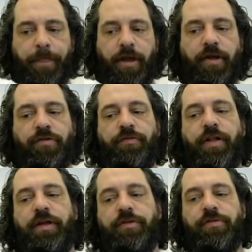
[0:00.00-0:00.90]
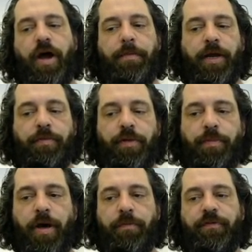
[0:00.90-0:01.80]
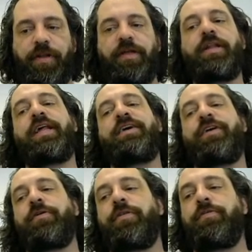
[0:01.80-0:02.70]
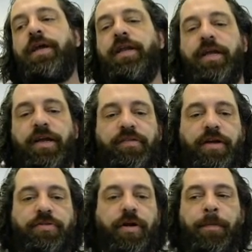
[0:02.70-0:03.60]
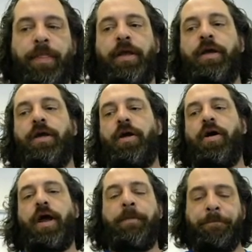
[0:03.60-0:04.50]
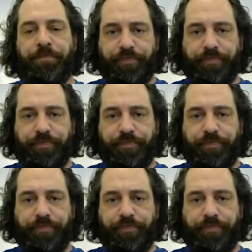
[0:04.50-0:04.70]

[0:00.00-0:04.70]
All right, so if I leave the top, I come to the bottom. If I leave the left, I go to the right, etc. Okay,